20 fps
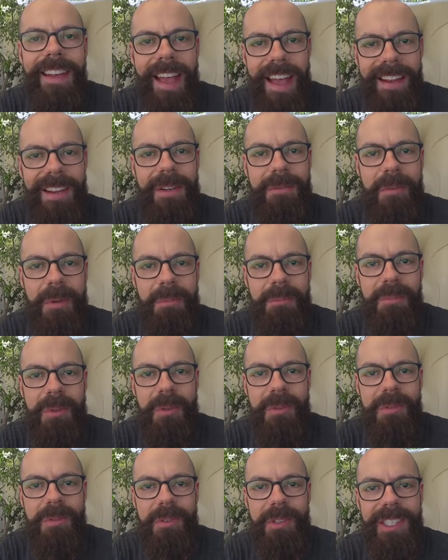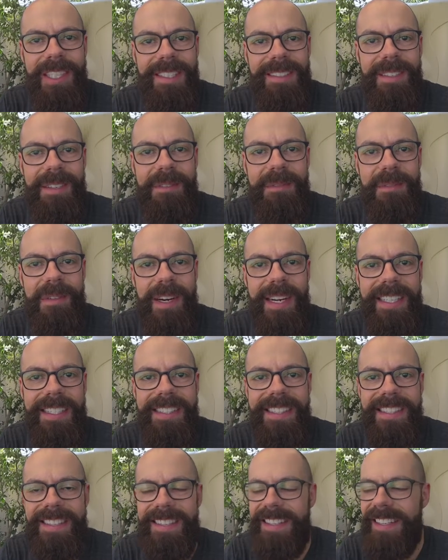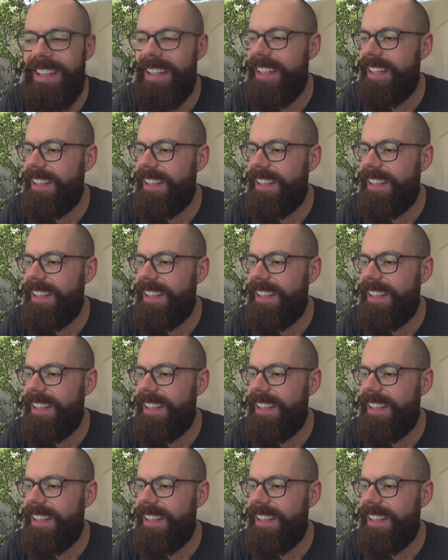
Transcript: Hello, my beautiful LinkedIn friends.